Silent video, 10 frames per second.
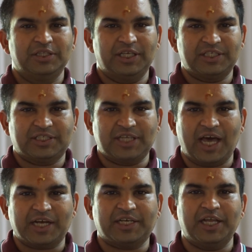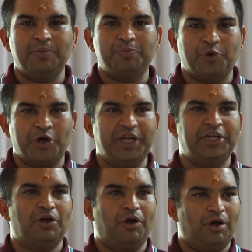the starting
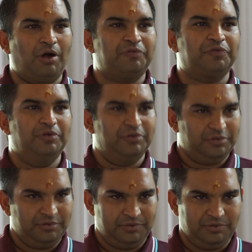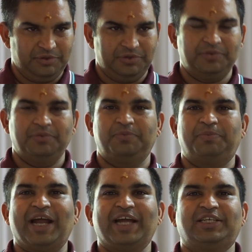point of
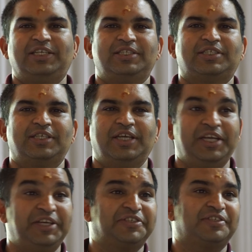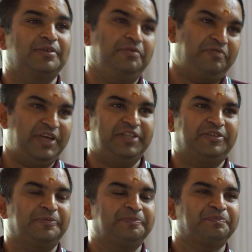practice is
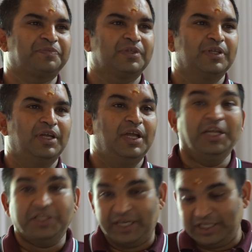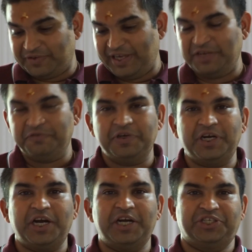faith. That is why the
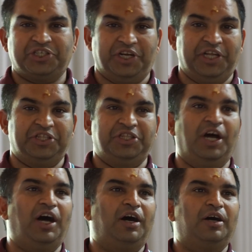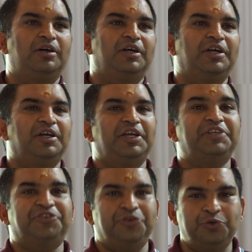word Shraddha
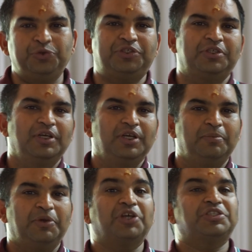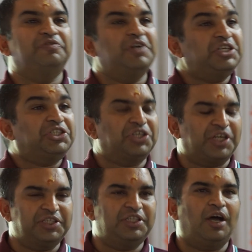is used, because the word
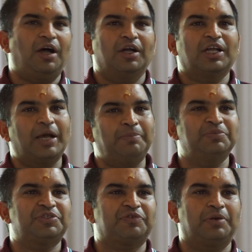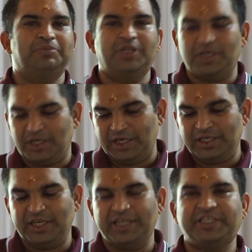Shraddha comes from the
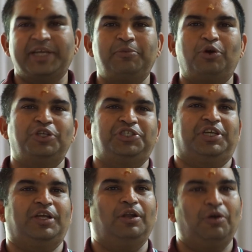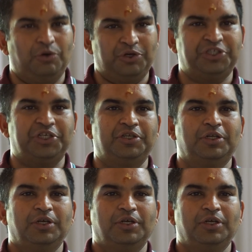etymological origin